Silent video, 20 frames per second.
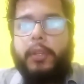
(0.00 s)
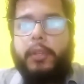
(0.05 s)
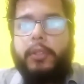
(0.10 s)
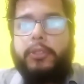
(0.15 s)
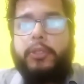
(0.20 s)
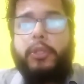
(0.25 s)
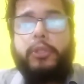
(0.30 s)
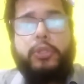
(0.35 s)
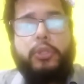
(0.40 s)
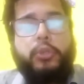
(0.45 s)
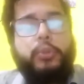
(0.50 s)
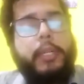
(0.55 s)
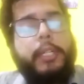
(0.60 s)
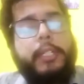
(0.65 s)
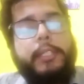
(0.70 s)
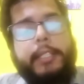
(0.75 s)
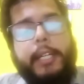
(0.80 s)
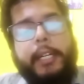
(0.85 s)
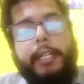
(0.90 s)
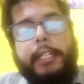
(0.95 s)
So
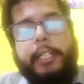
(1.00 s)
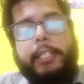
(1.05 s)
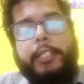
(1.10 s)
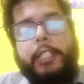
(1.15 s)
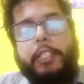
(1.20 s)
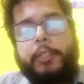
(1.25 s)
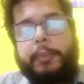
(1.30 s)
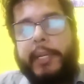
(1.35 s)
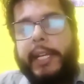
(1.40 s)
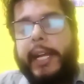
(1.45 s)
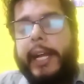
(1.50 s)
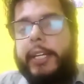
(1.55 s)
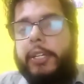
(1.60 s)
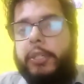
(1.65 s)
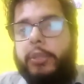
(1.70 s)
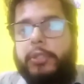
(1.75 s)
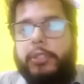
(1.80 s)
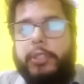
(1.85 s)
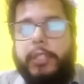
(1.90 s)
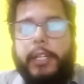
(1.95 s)
students and teachers began
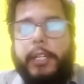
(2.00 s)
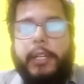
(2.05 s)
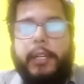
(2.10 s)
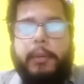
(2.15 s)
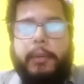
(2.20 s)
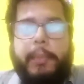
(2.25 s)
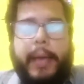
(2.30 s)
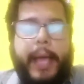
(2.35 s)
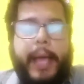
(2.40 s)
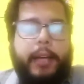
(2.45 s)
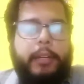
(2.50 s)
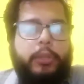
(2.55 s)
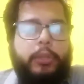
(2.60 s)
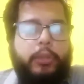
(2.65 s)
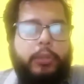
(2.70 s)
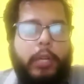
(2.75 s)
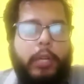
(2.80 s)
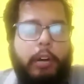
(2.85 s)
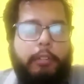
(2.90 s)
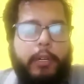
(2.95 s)
to trickle back
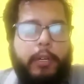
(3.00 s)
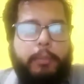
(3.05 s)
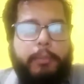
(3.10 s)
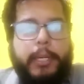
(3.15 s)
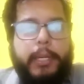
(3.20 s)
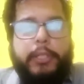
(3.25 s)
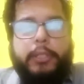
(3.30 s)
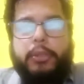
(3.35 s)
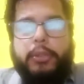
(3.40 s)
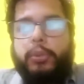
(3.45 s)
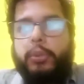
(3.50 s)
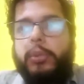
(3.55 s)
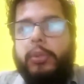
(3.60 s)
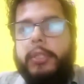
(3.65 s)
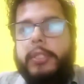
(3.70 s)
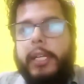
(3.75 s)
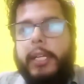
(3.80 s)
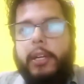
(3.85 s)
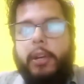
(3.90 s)
to government schools,